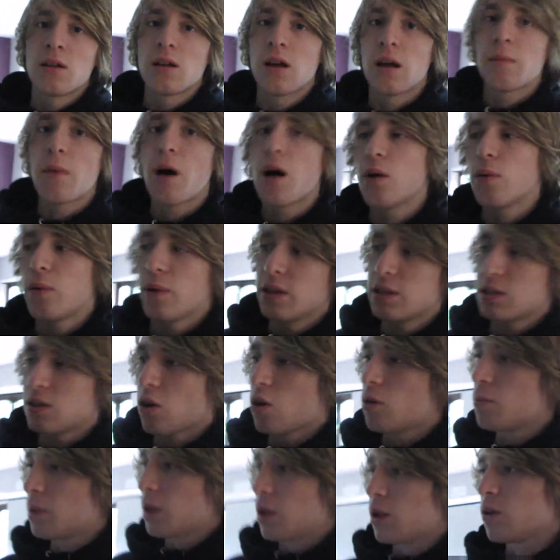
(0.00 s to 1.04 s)
I'm always
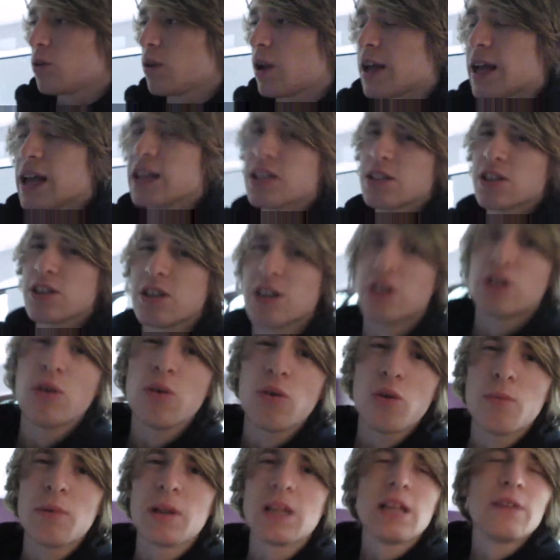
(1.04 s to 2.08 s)
home alone. I guess because I
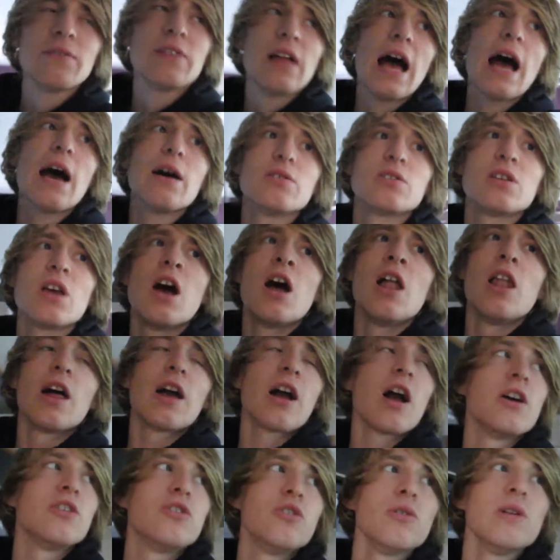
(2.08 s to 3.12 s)
don't normally leave the house.
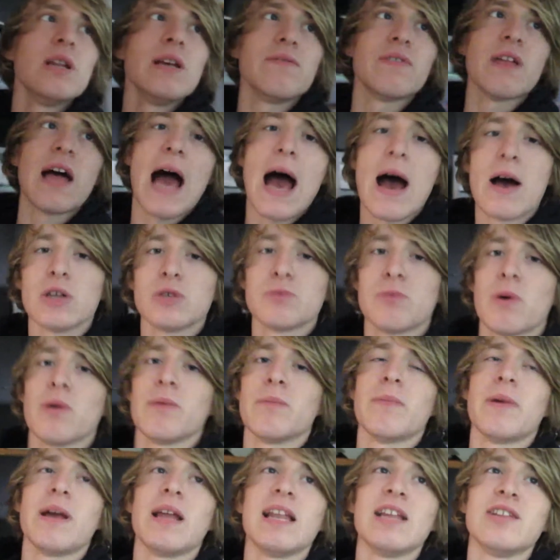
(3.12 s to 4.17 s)
Like, I do leave the house,
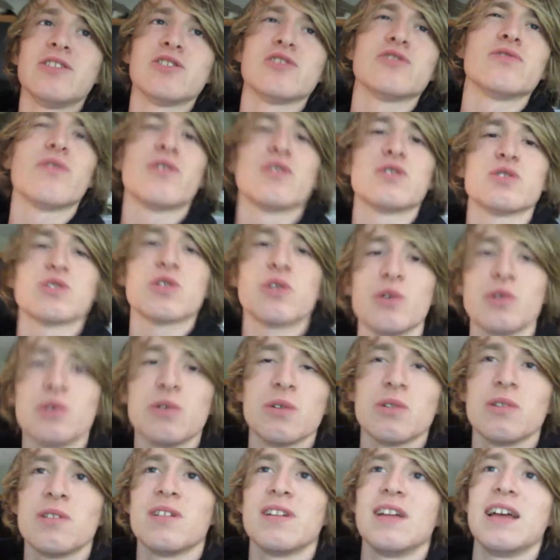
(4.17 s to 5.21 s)
but mainly just for
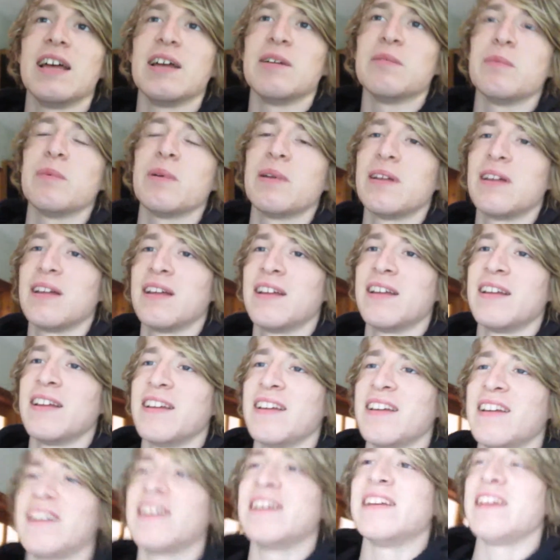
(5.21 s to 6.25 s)
school.
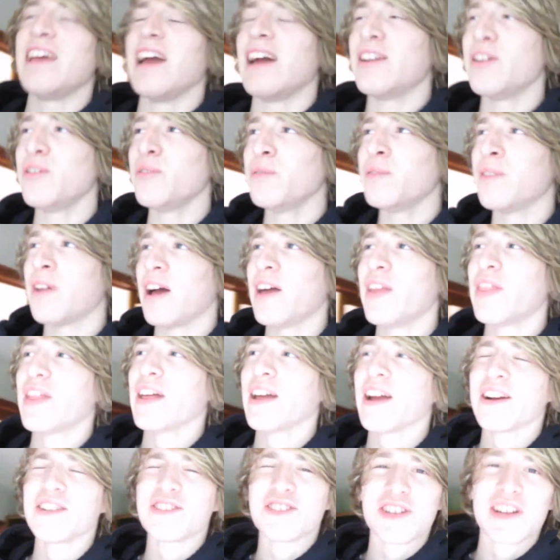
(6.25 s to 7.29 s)
Yeah, I
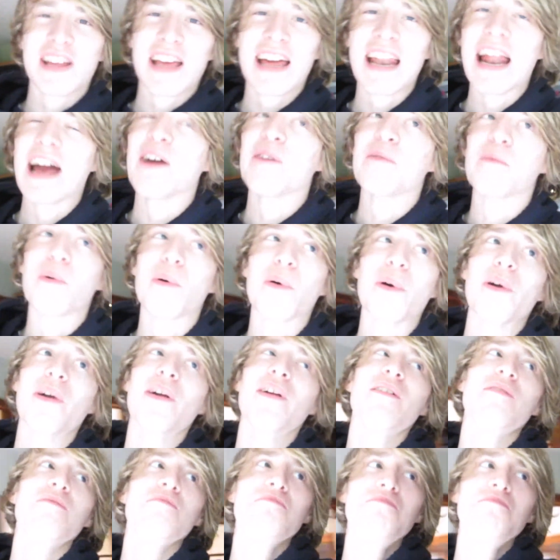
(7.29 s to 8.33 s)
think I should get out more.